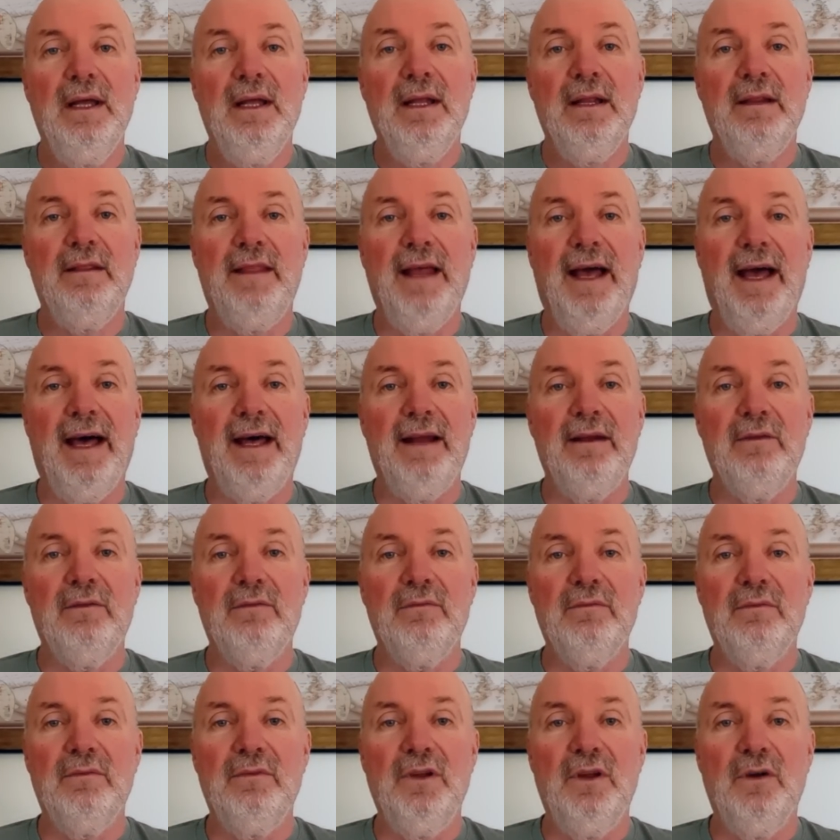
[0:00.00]
that
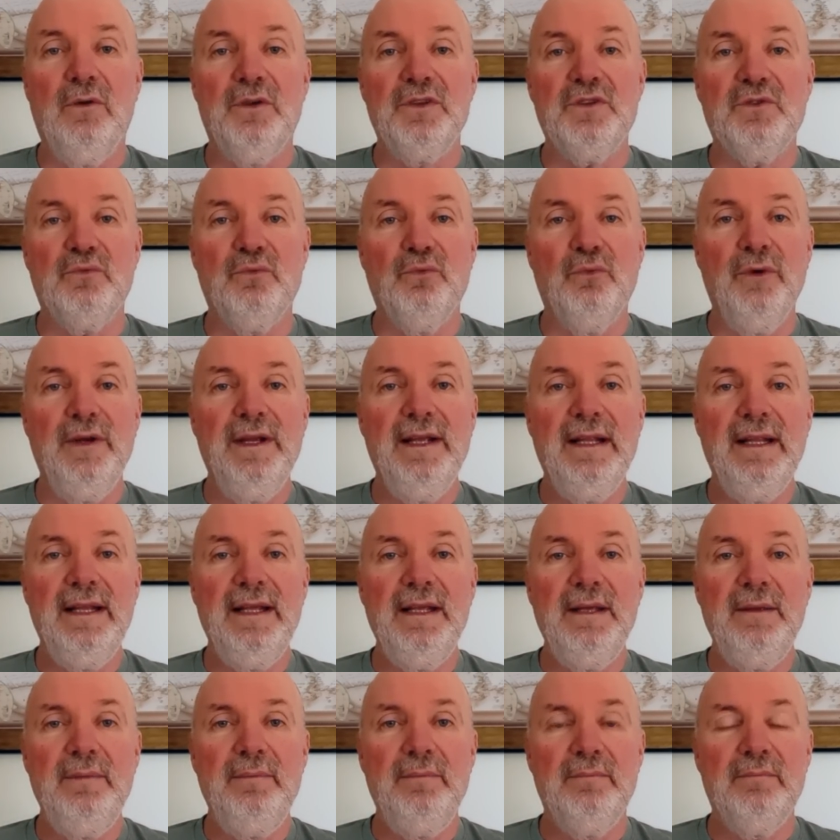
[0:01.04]
no one's
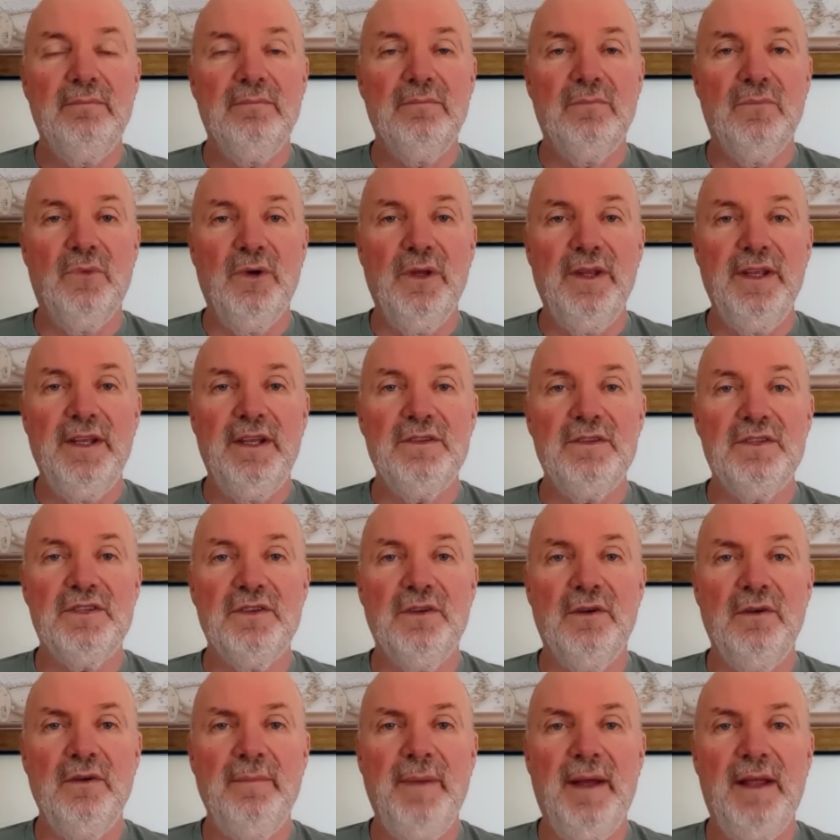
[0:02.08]
really really
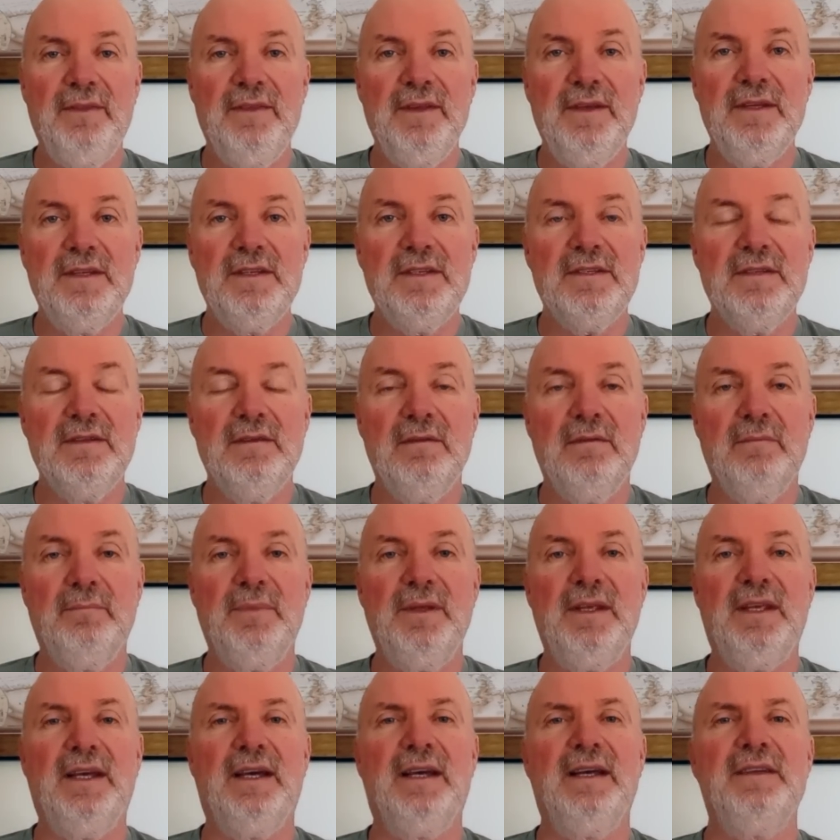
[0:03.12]
concerned about this
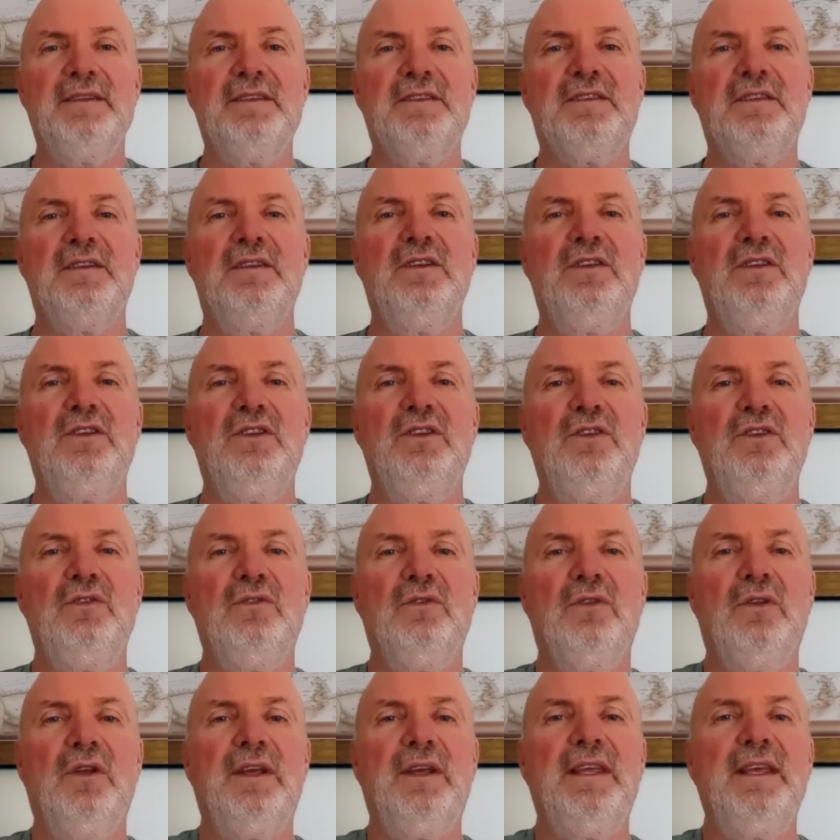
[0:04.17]
because
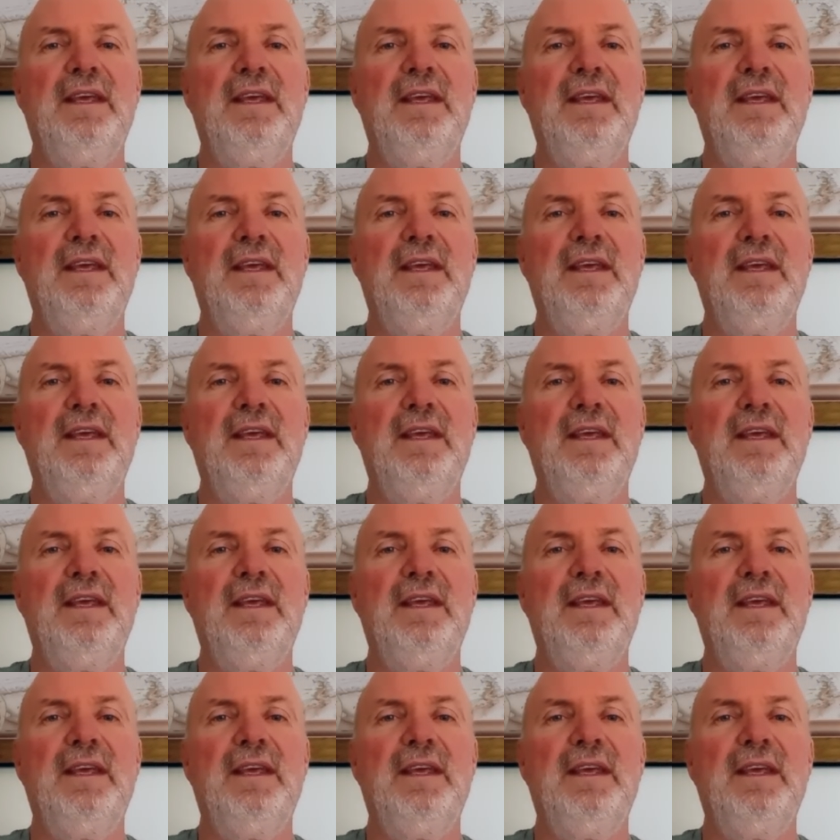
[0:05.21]
you're looking